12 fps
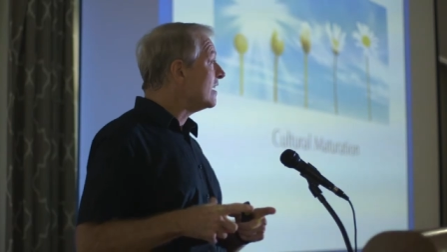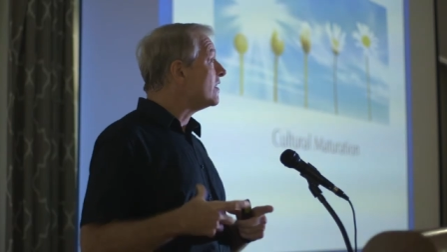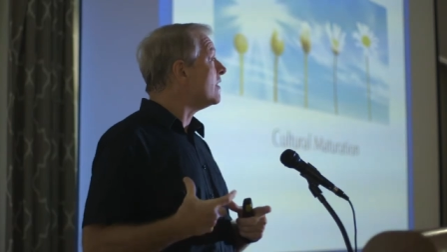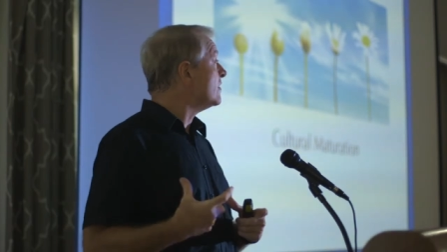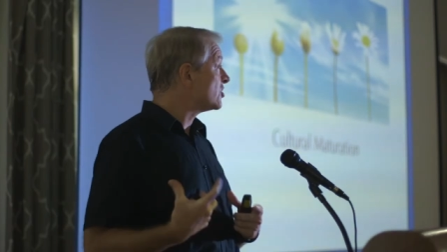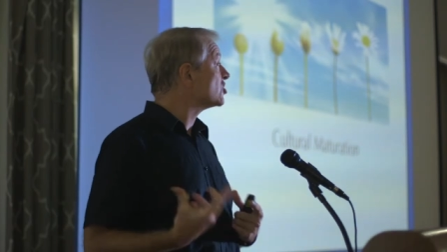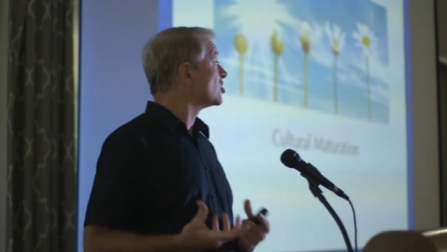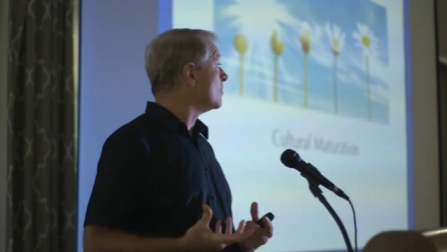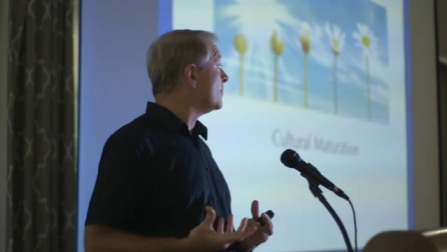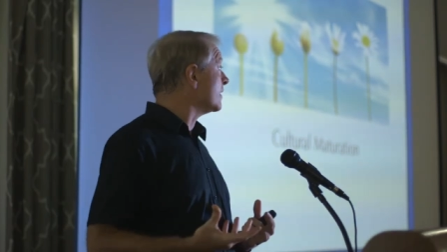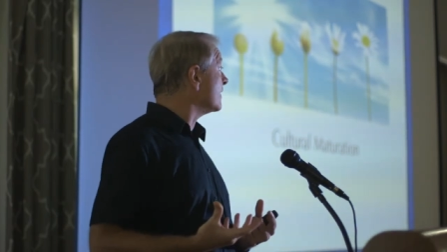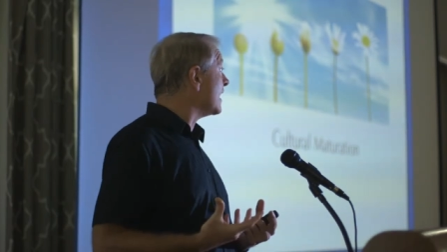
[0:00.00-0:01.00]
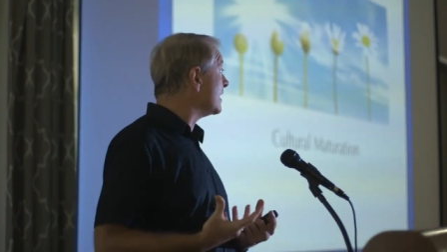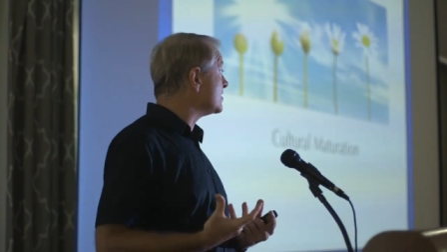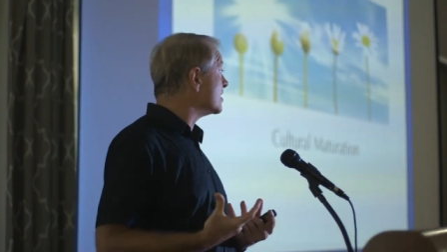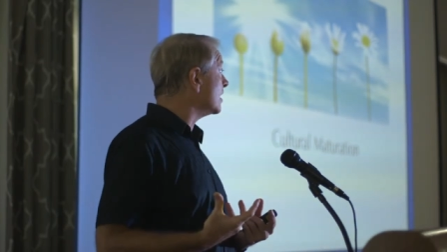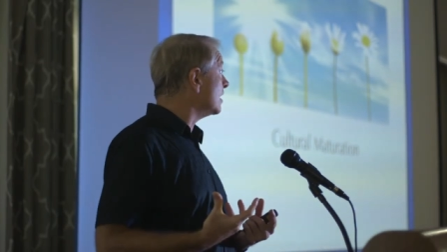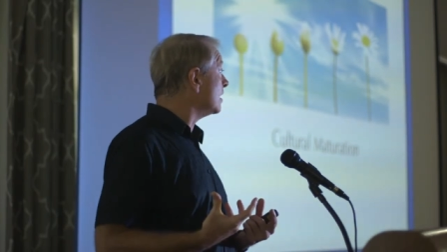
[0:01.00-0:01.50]
then this is something
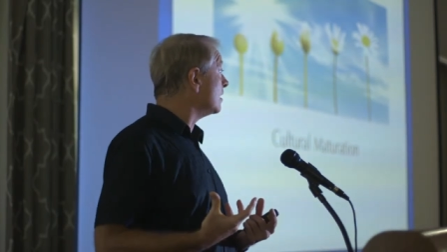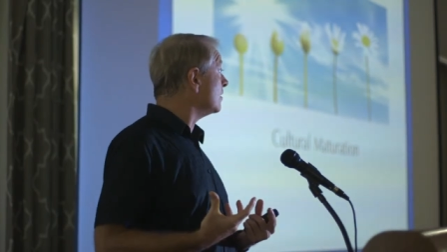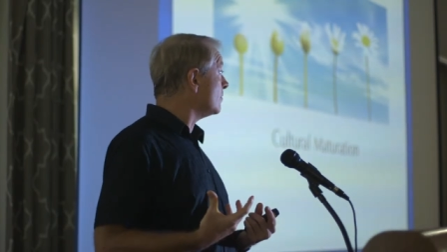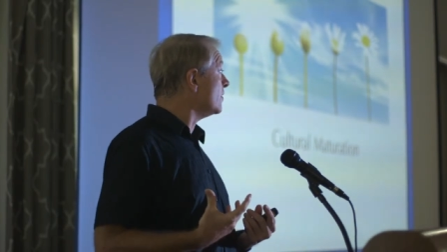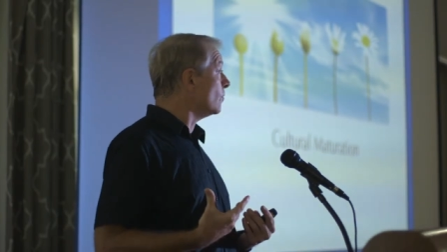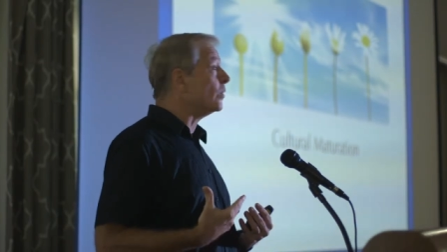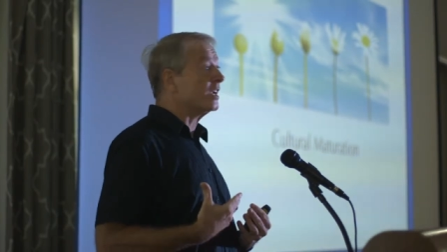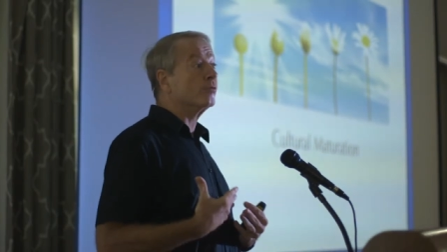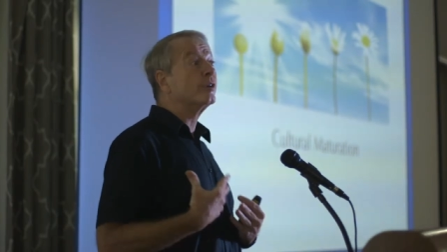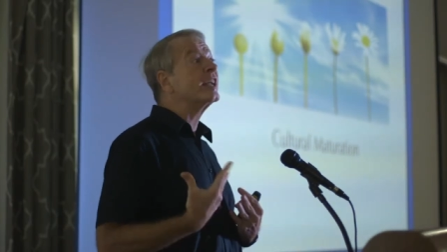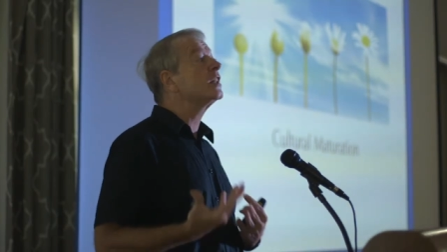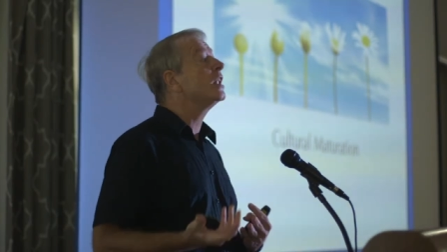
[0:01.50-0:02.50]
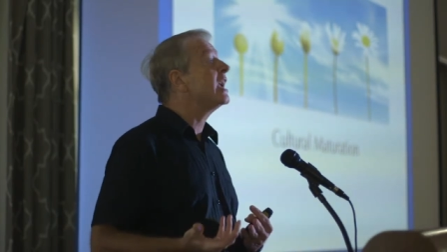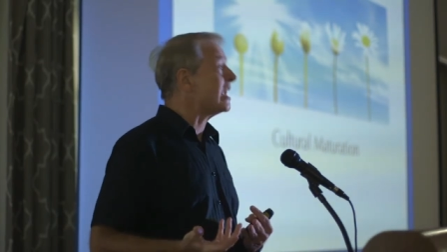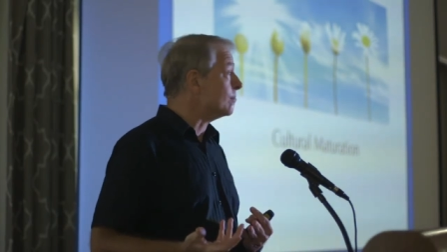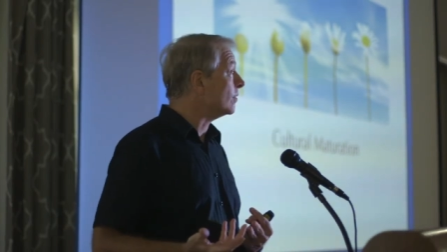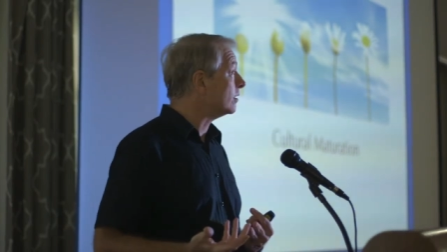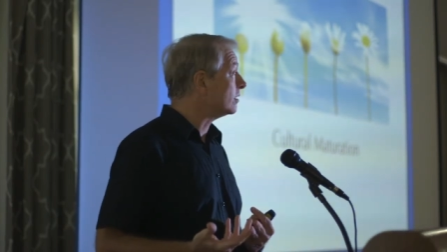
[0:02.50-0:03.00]
that uh, we could
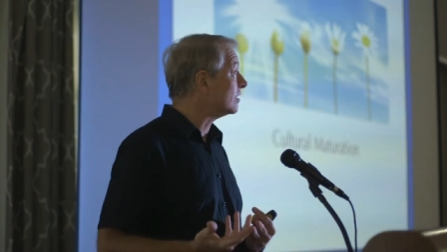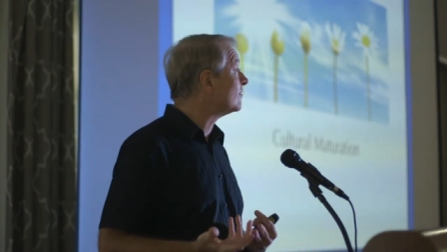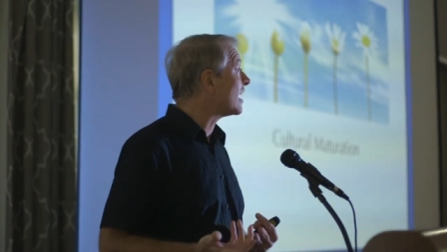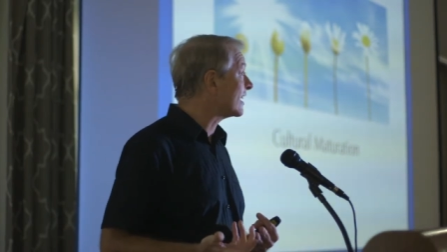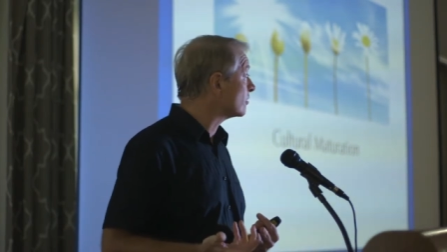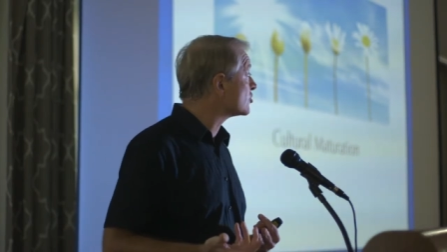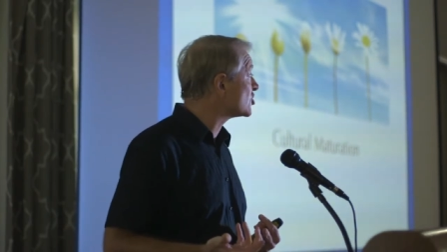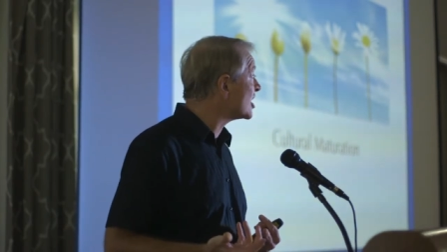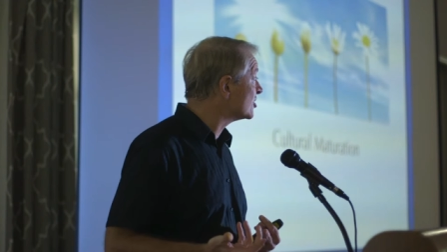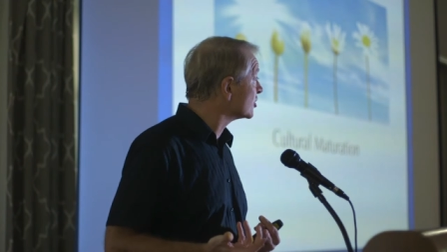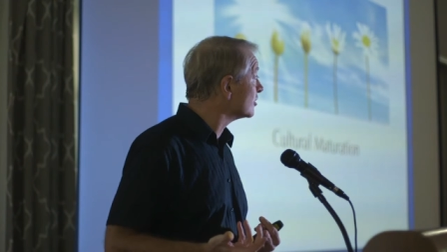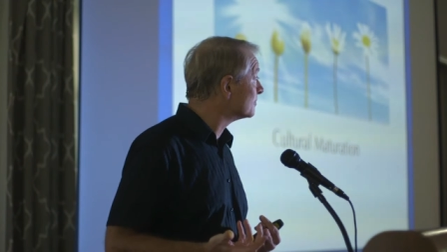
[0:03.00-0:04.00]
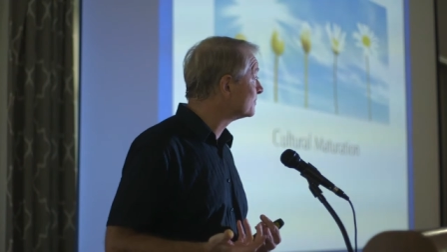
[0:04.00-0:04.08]
reclaim a vital center.